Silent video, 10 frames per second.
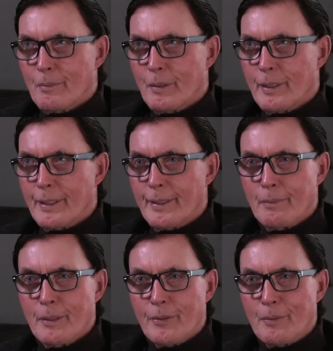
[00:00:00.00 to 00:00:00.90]
Boy, that
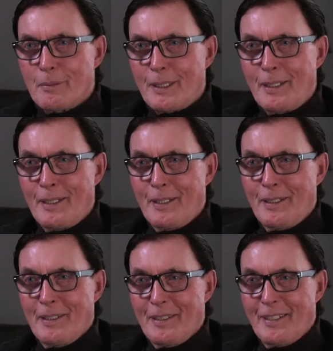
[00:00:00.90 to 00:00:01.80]
must have been
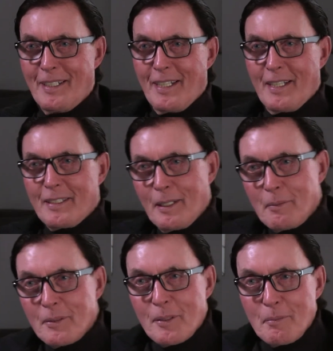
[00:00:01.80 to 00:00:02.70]
that
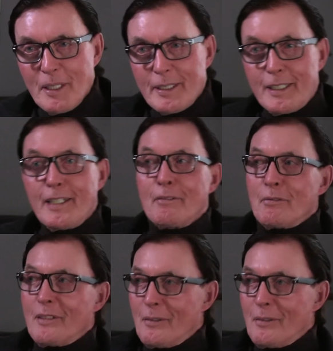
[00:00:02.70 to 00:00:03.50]
must have been a gift,